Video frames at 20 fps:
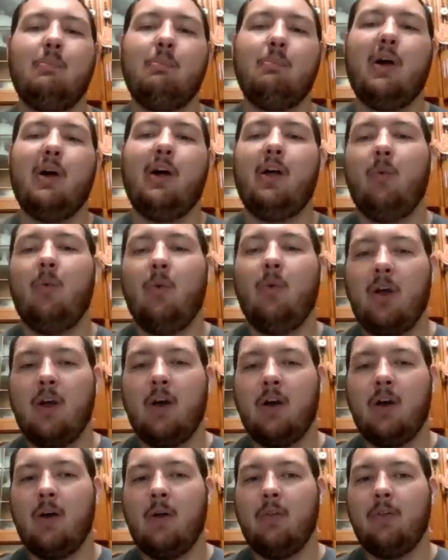but
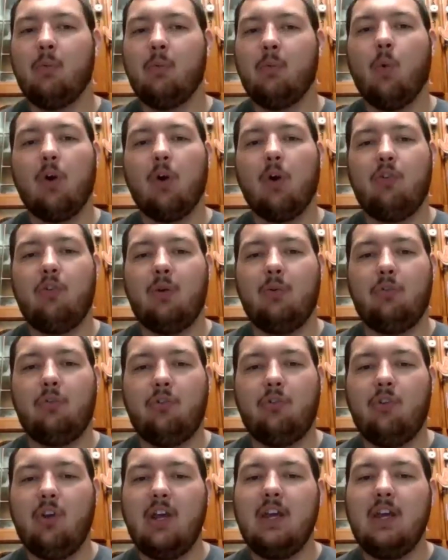war zone
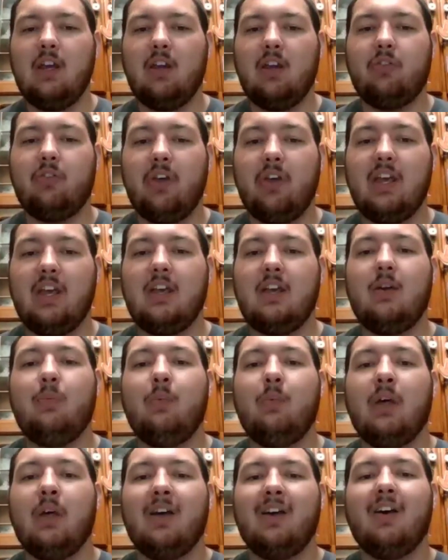C and D,
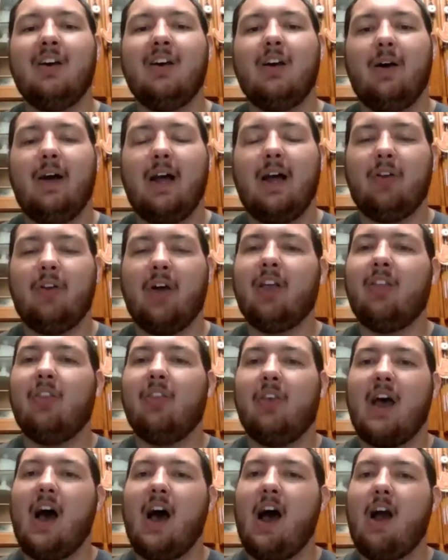had like
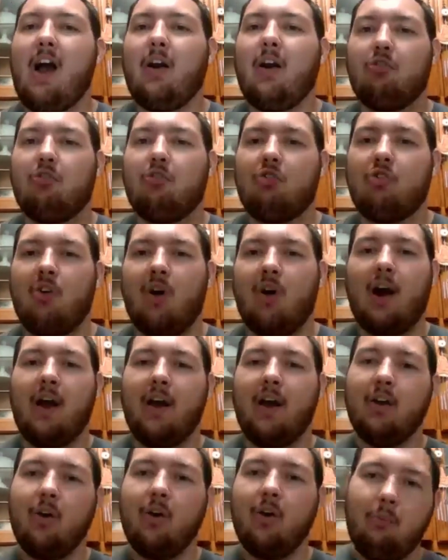the Iron
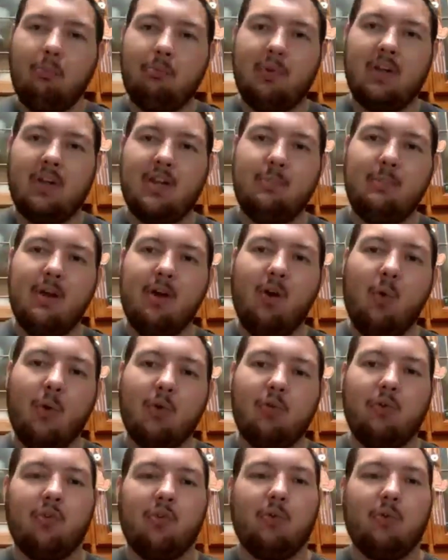Triangle in the middle,
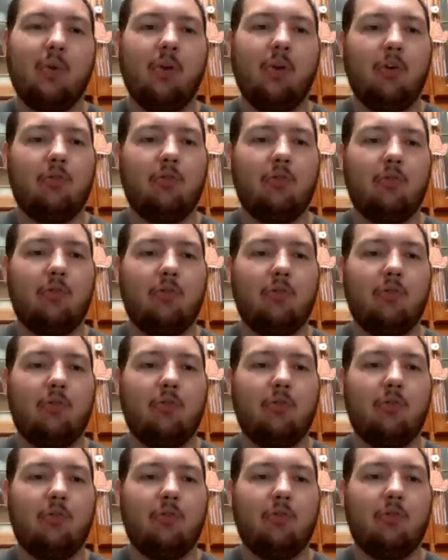which is a really
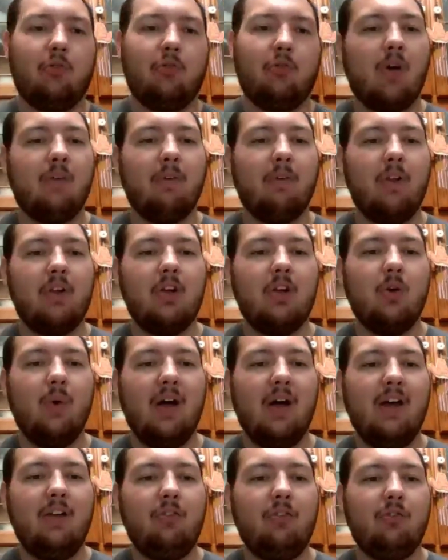strategic point for the
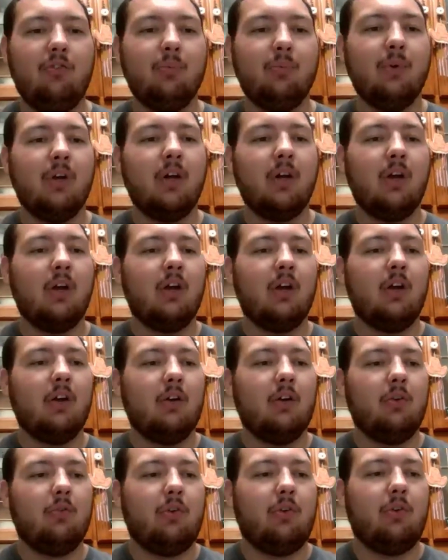U.S.
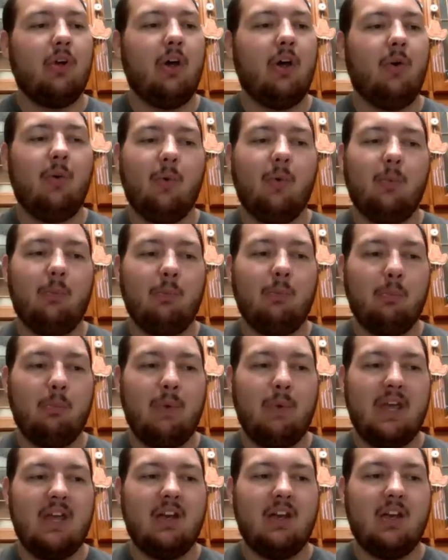So
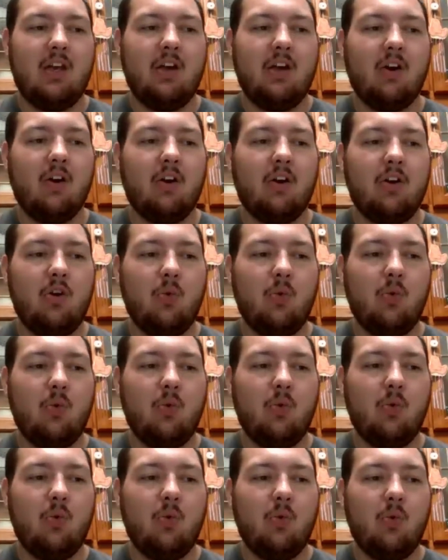being here, you
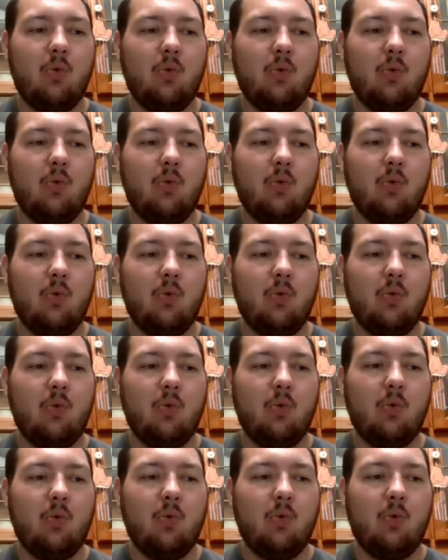are that line of
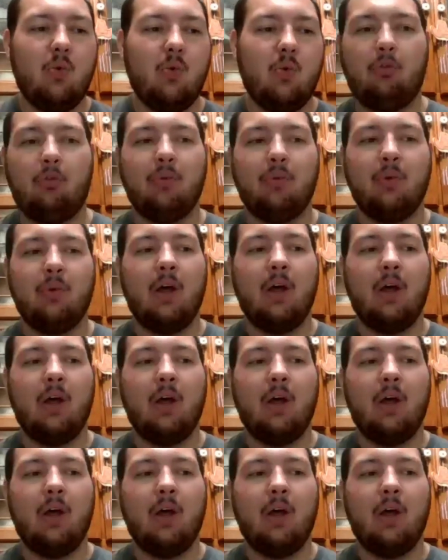defense